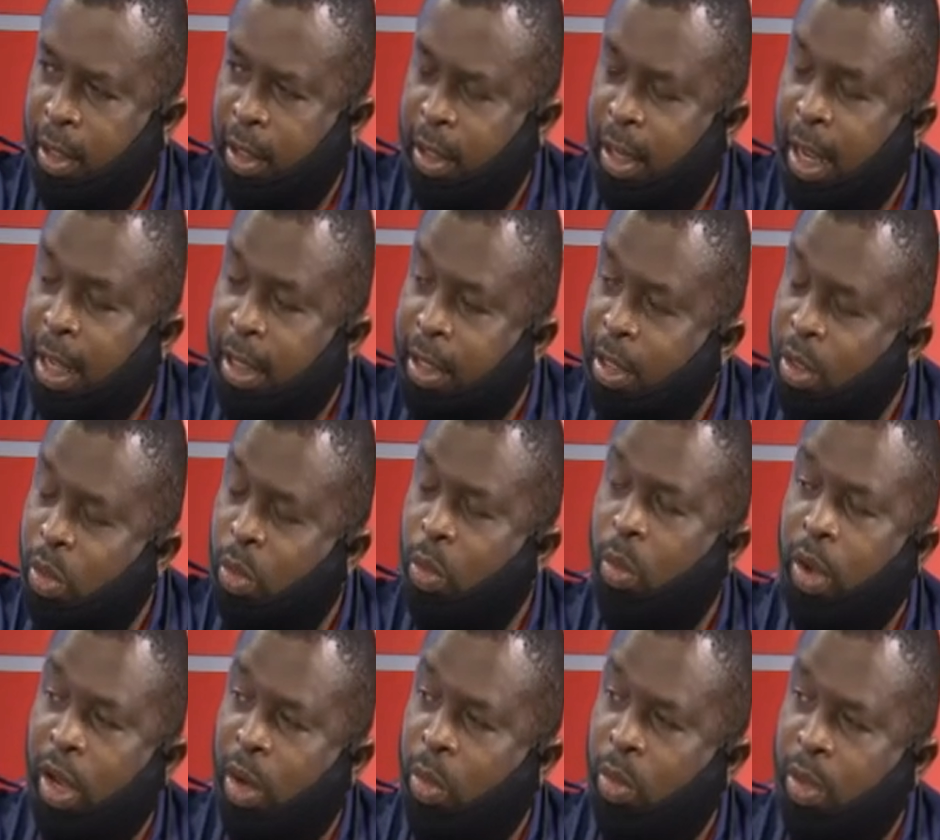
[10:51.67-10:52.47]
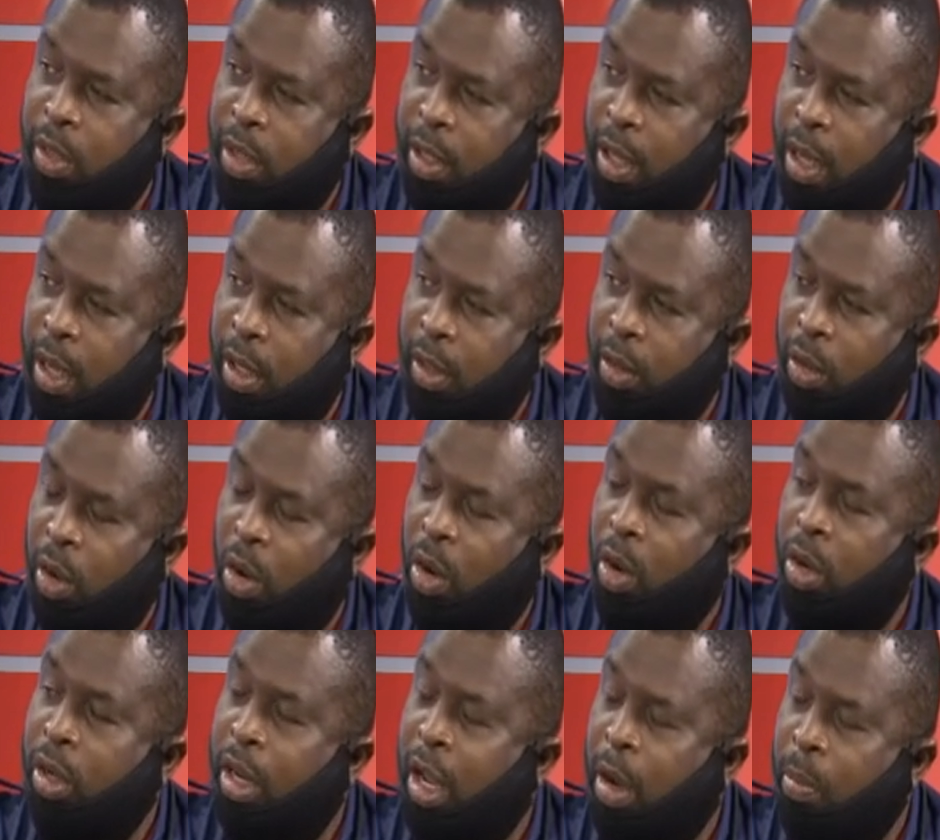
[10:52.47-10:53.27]
That is where we stand.
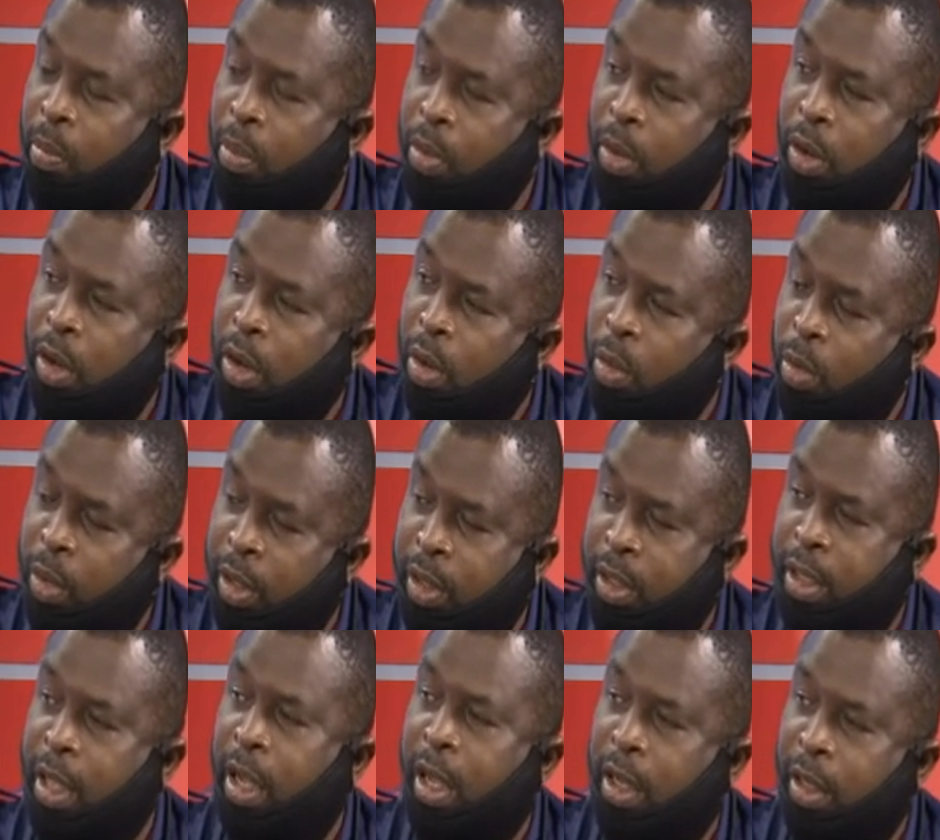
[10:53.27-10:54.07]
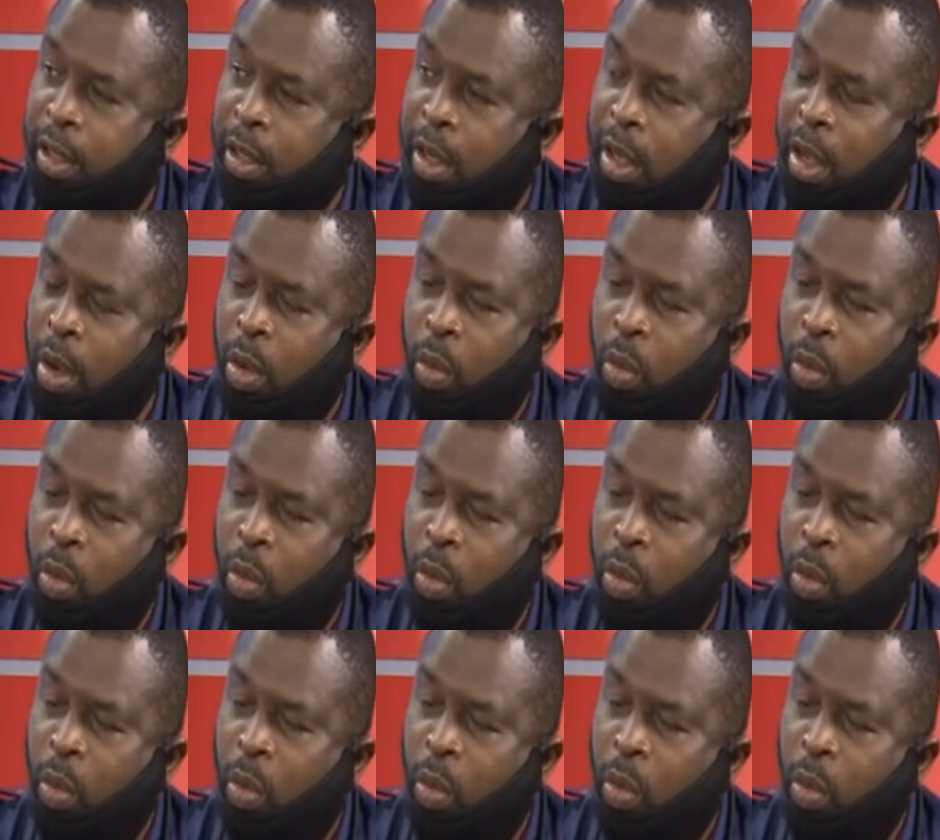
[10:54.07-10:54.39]
On Aburi, we stand.